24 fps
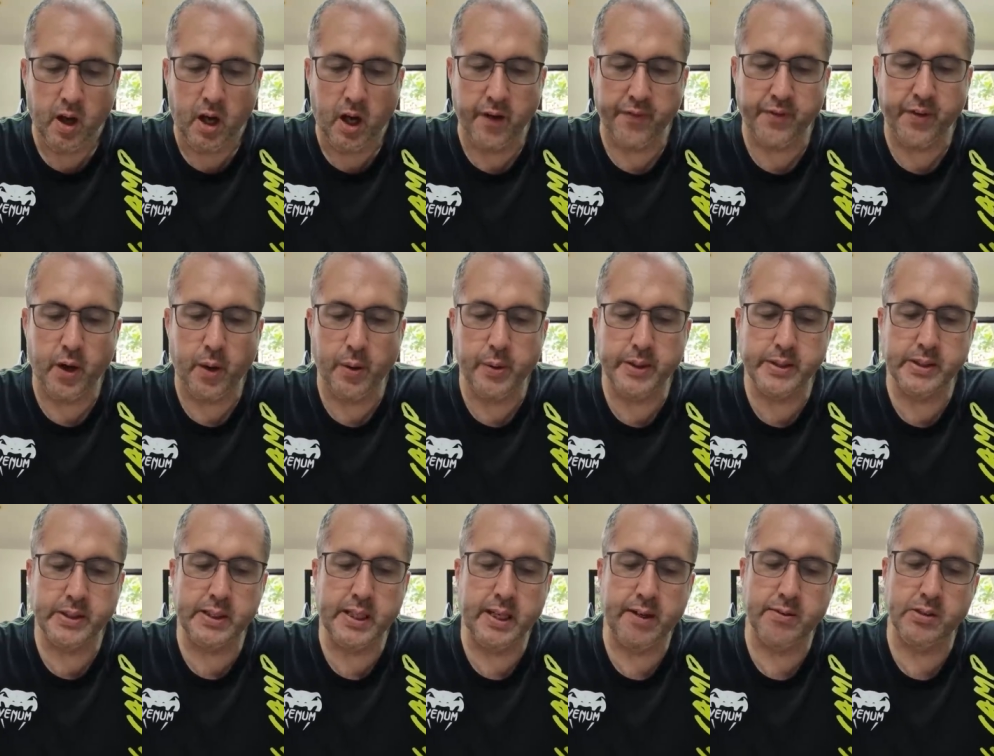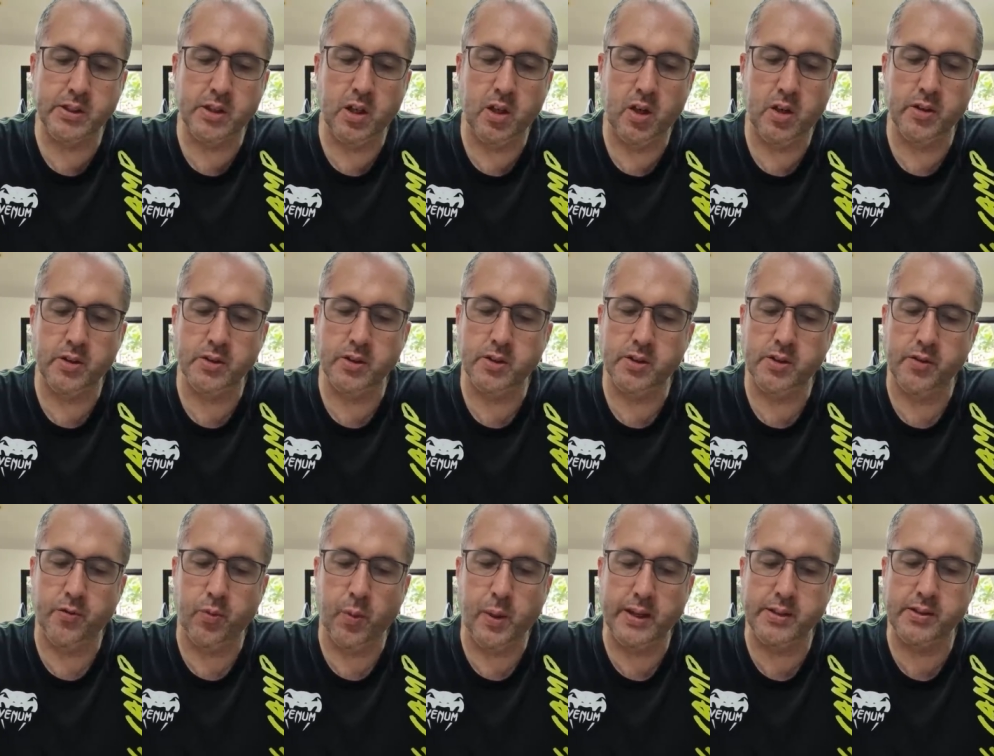I've noticed there is lots
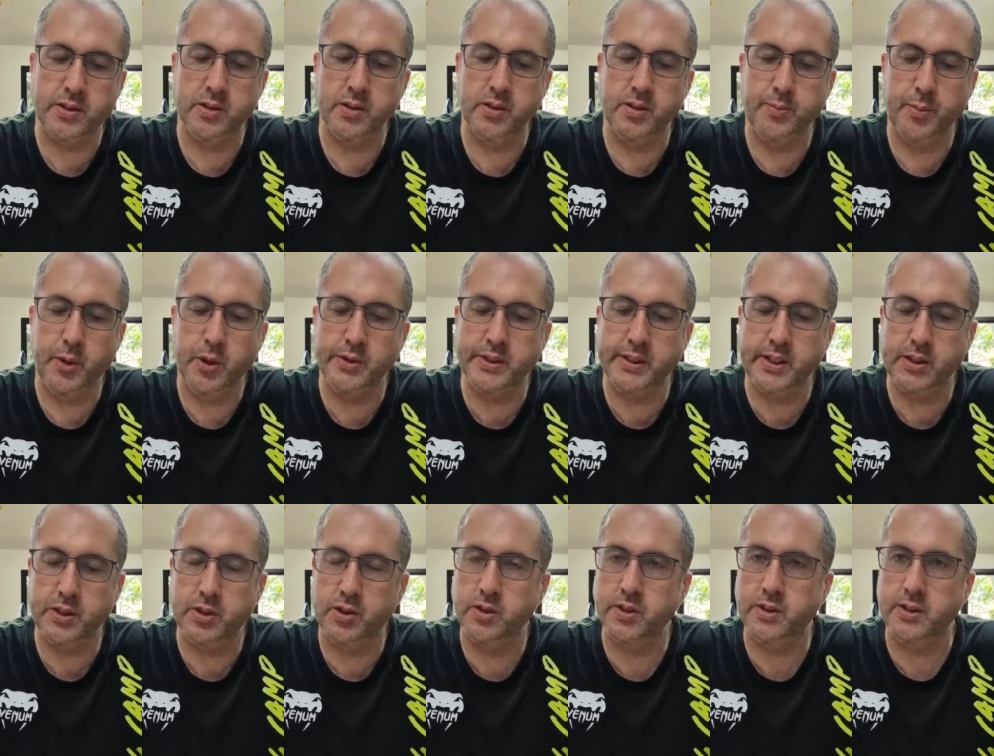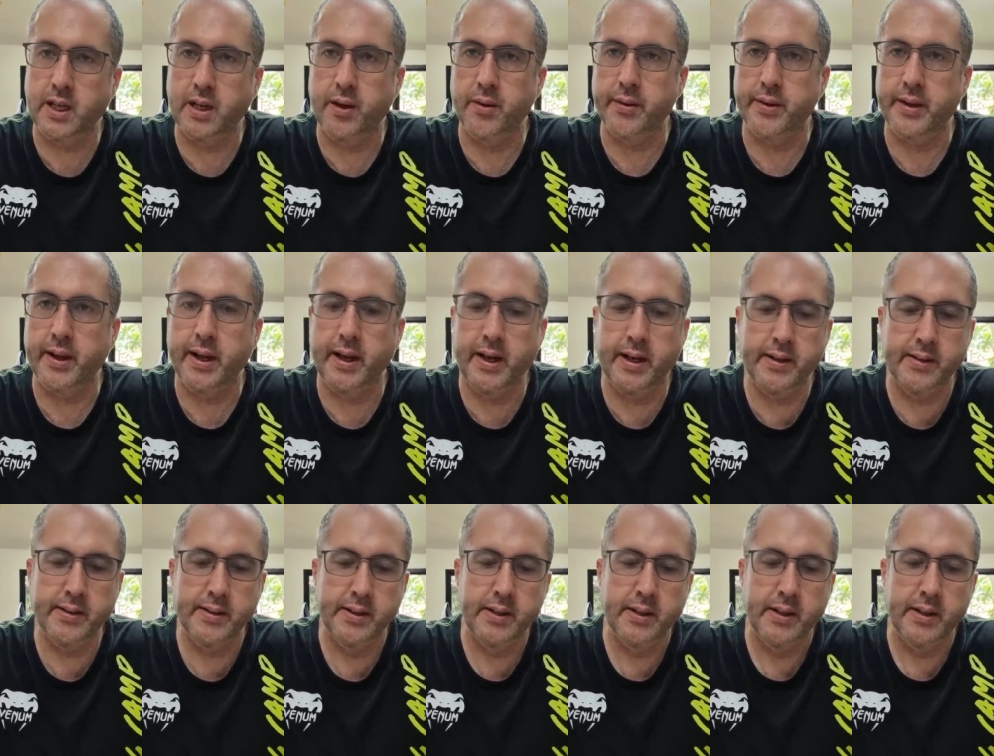of Western musicians out there.